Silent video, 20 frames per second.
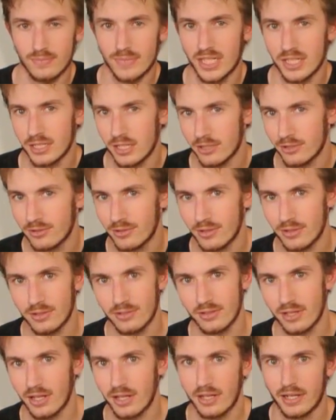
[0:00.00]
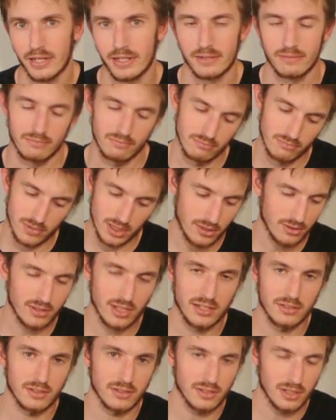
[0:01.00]
industrial design. There's
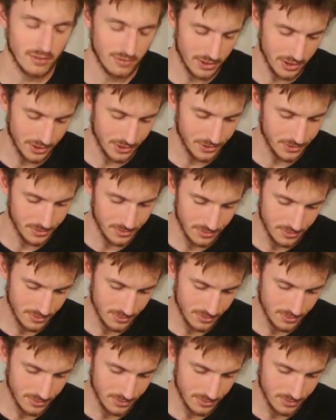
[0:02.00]
tons of stuff I could do.